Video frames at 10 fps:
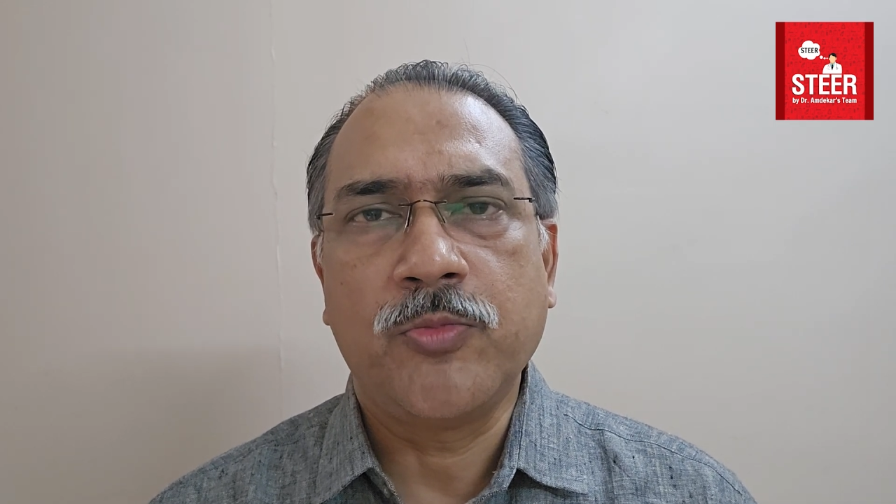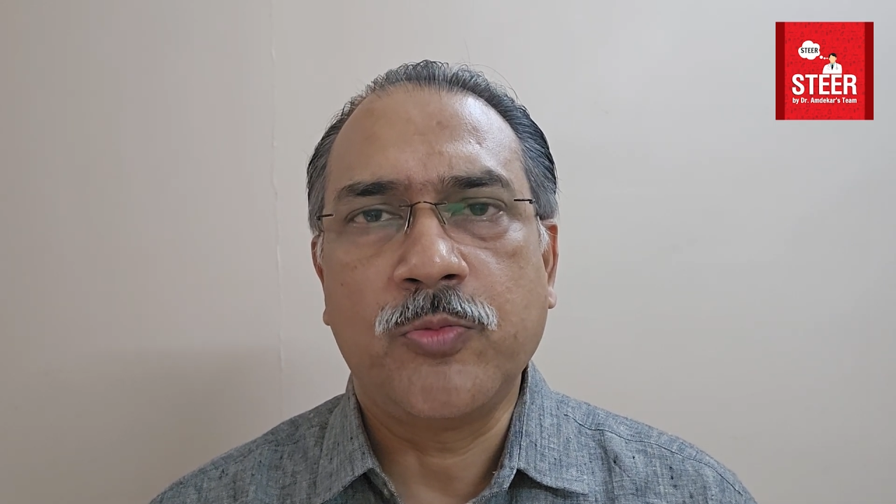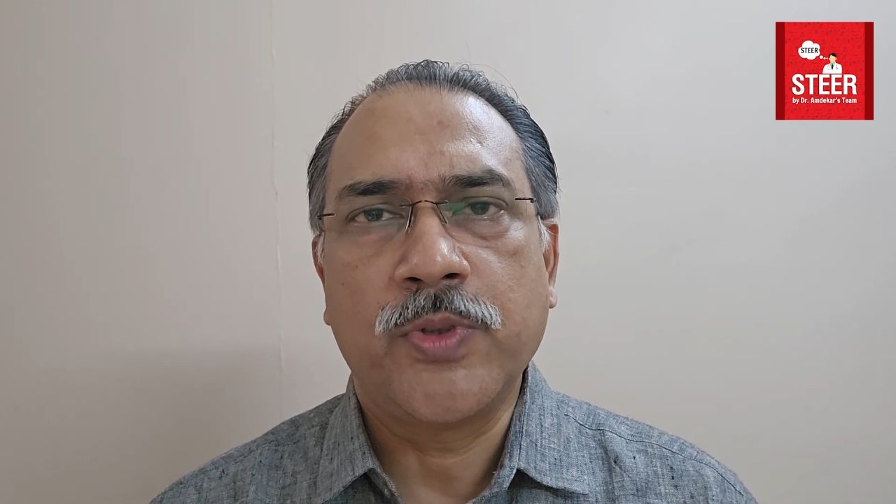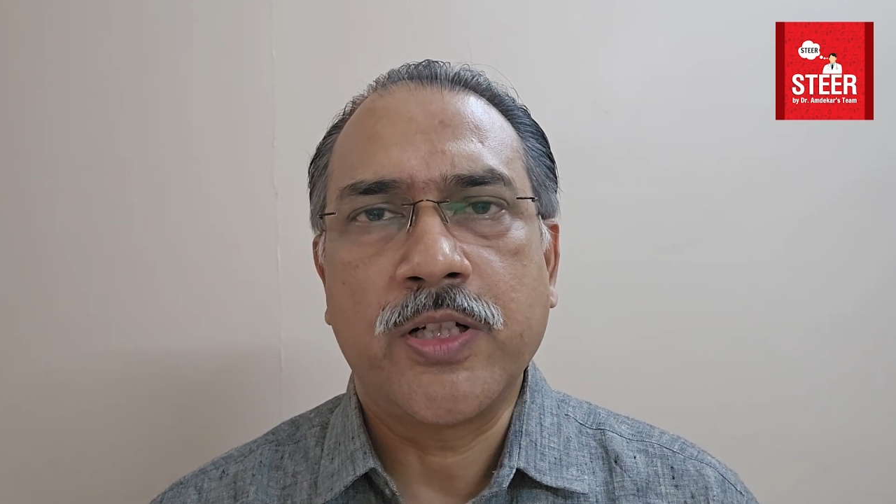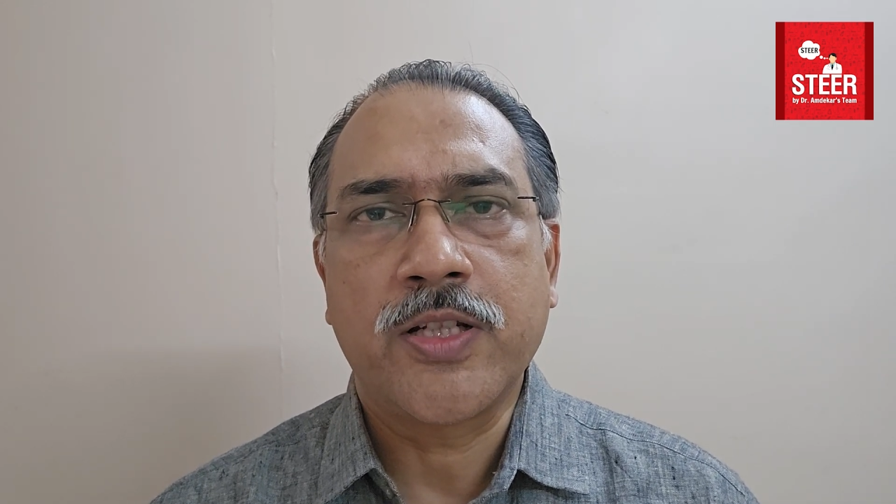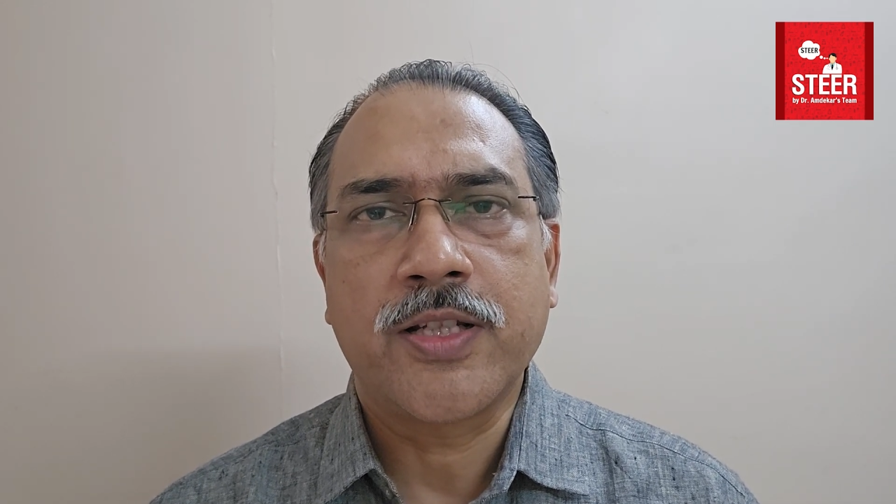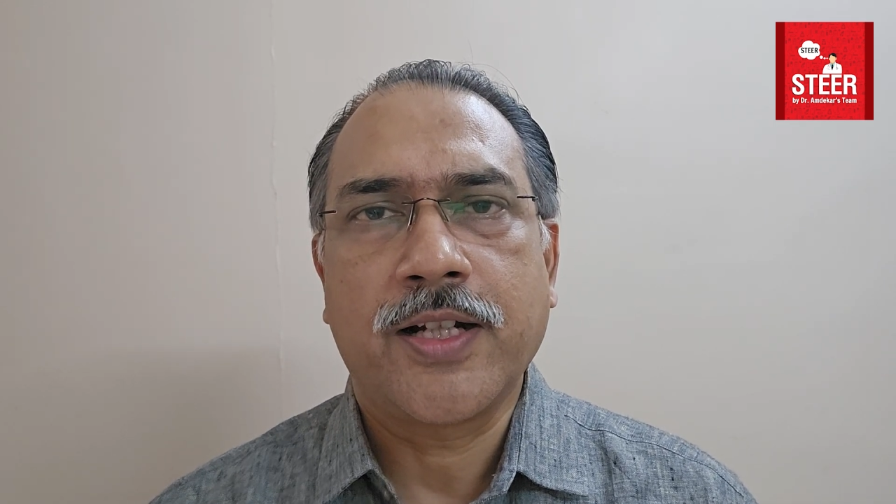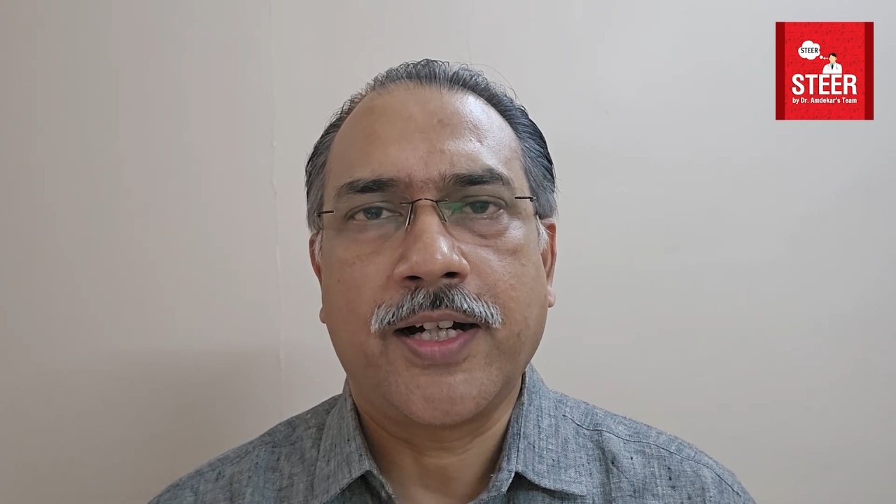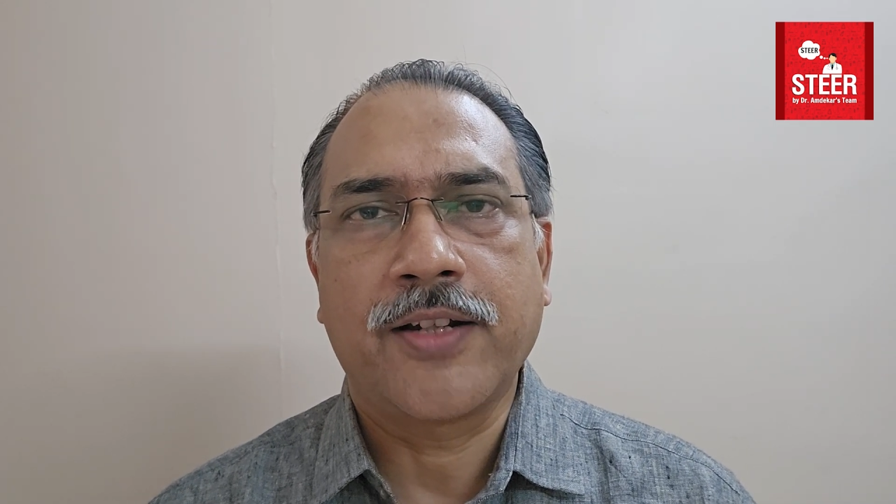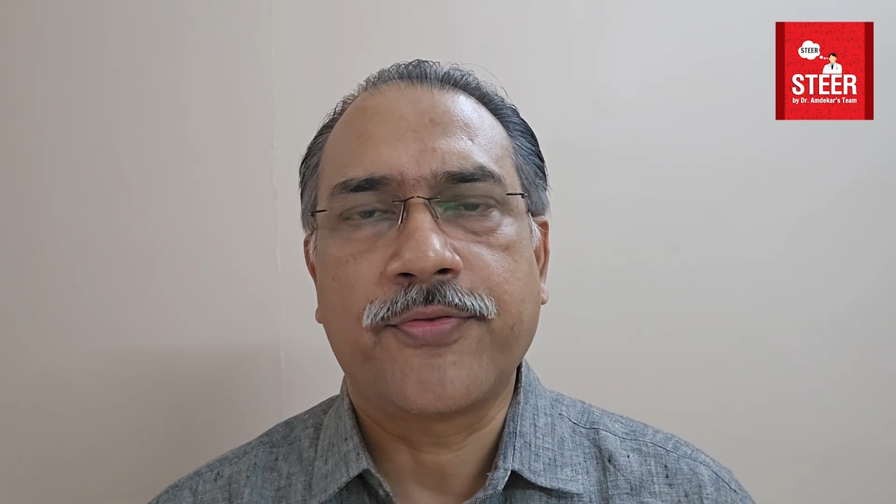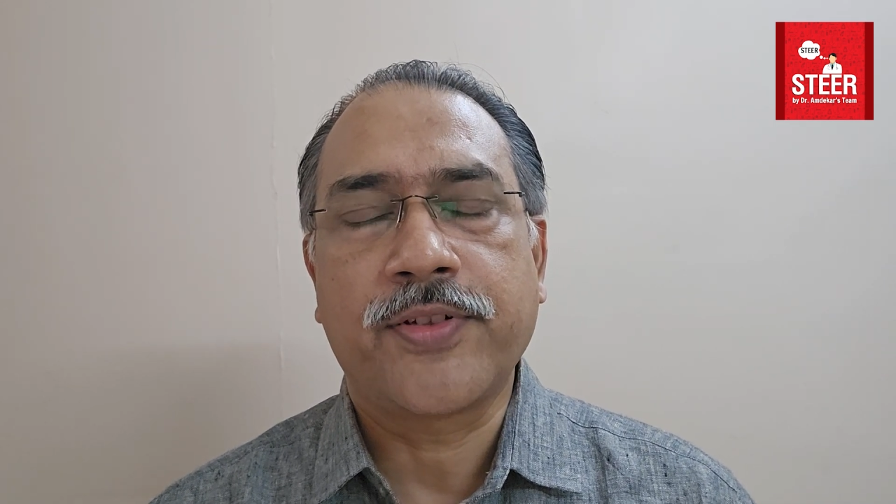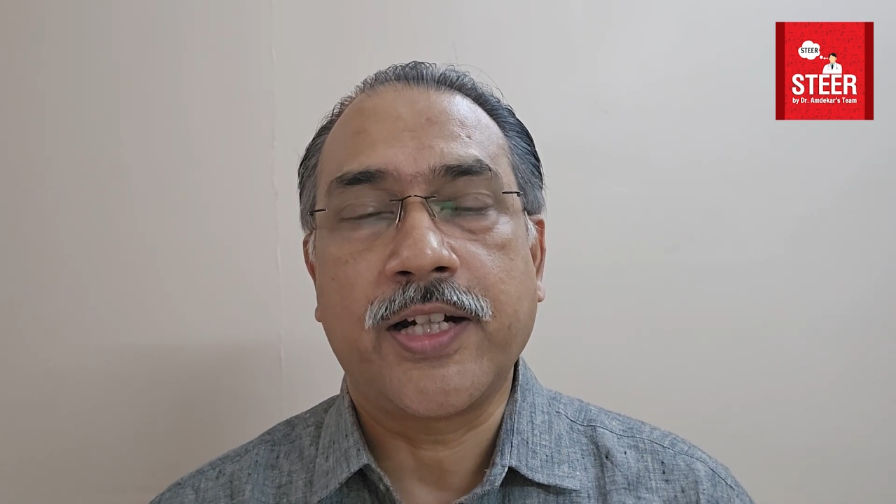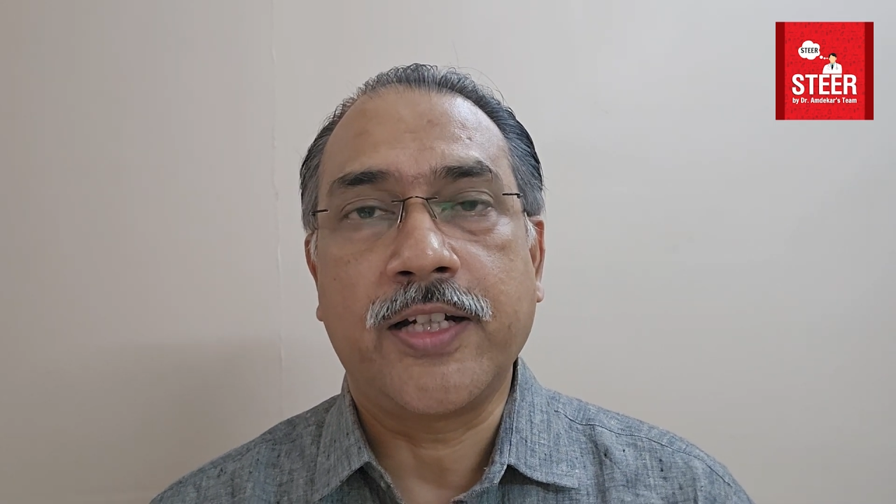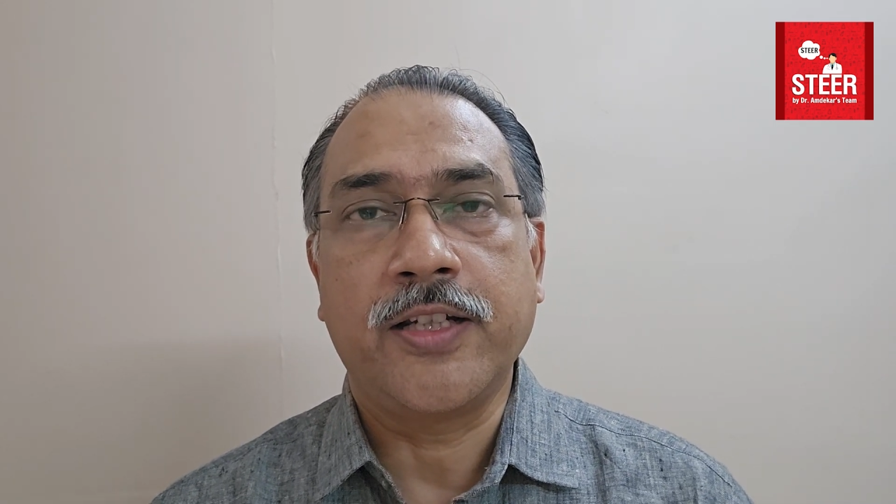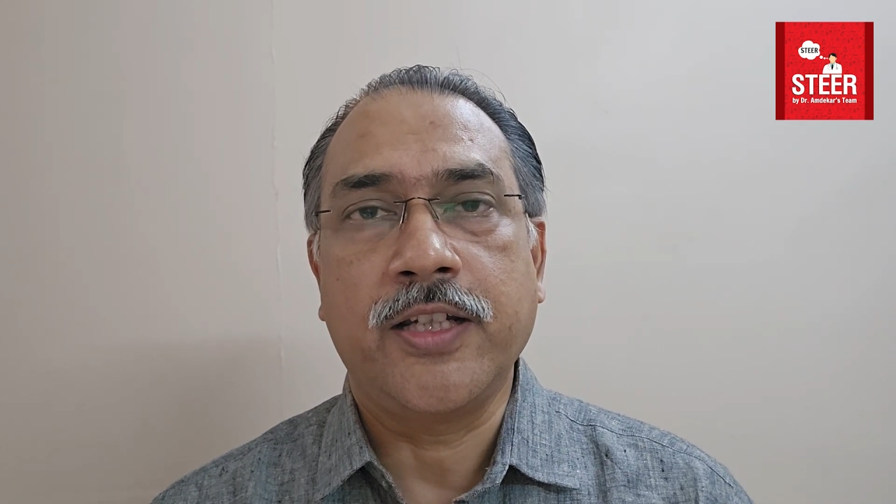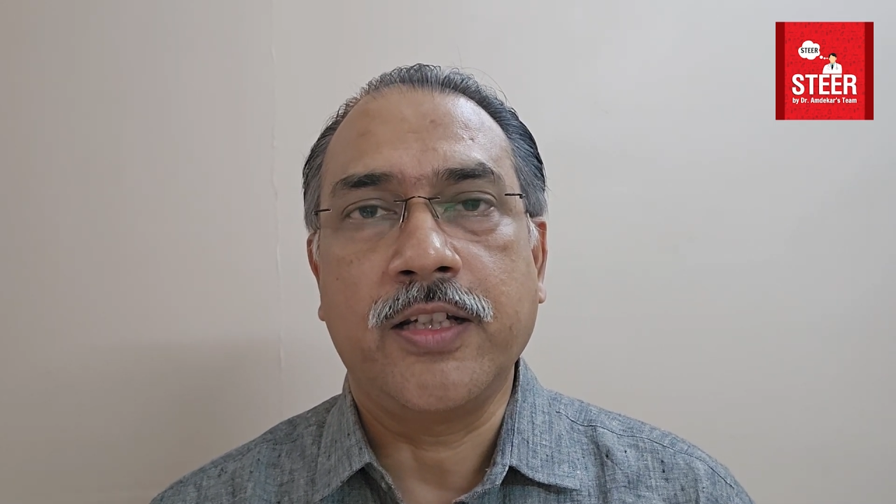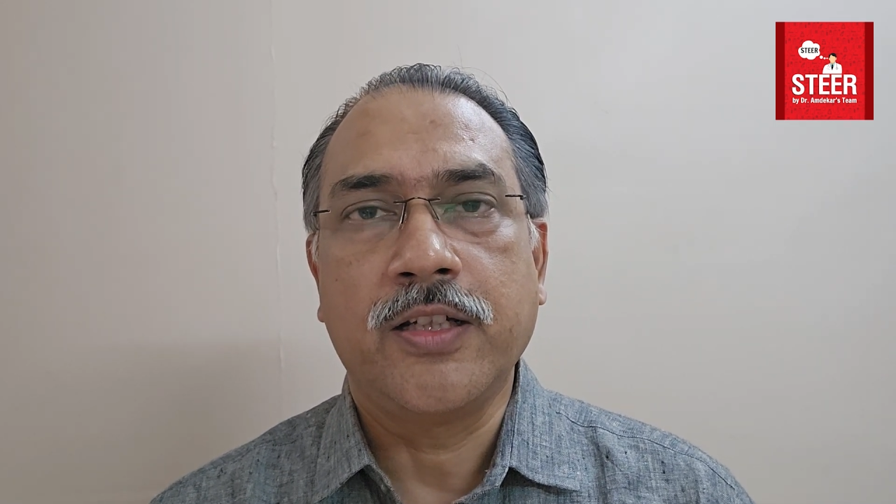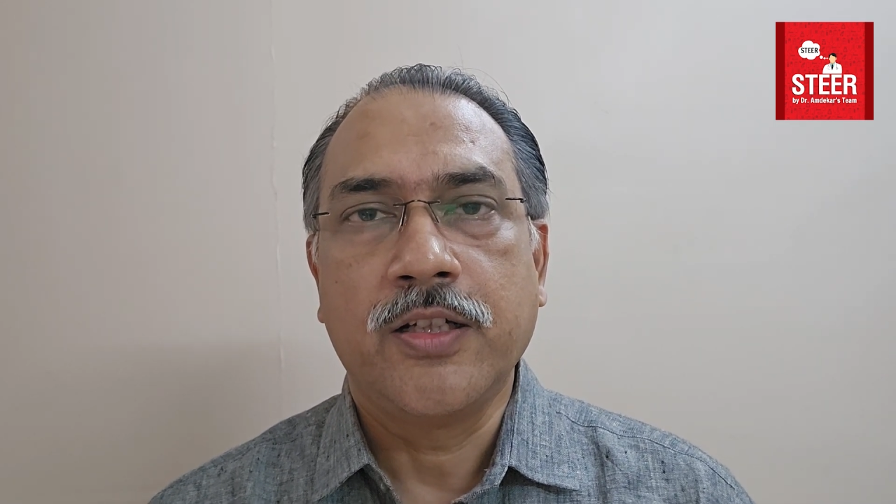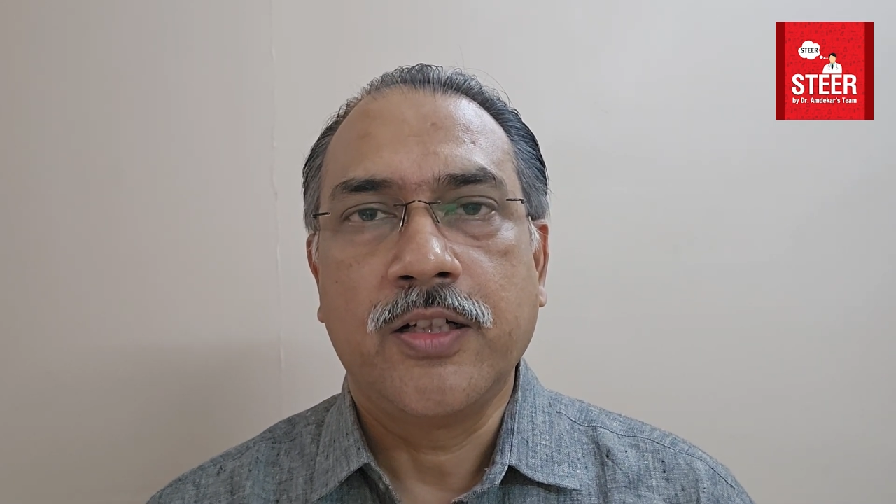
movements are frightening